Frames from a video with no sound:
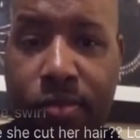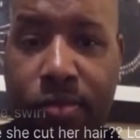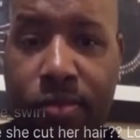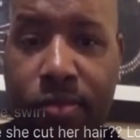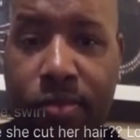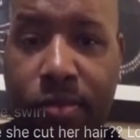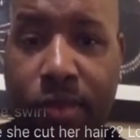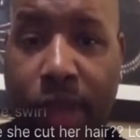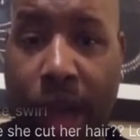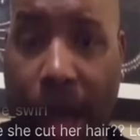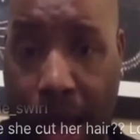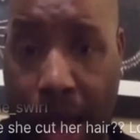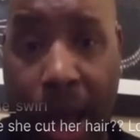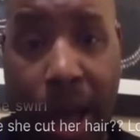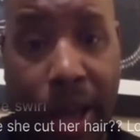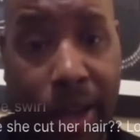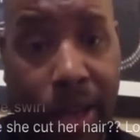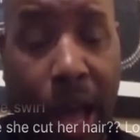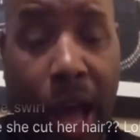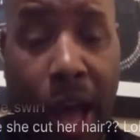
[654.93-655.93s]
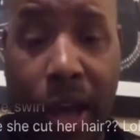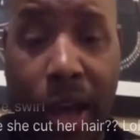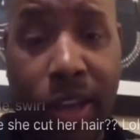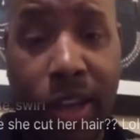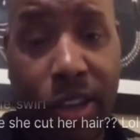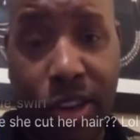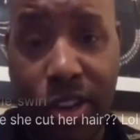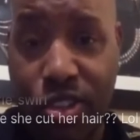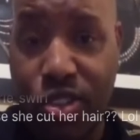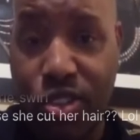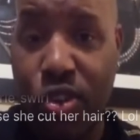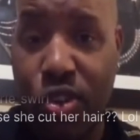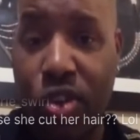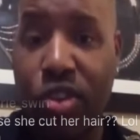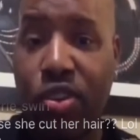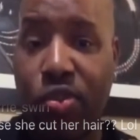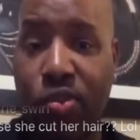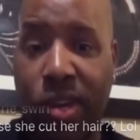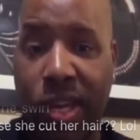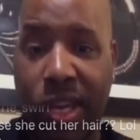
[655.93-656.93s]
I, I can assure you
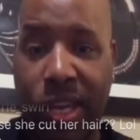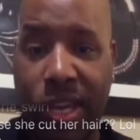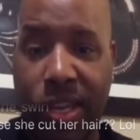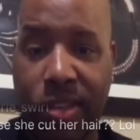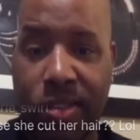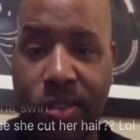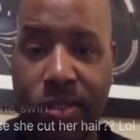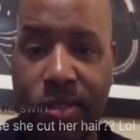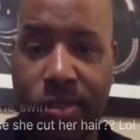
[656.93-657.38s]
it is.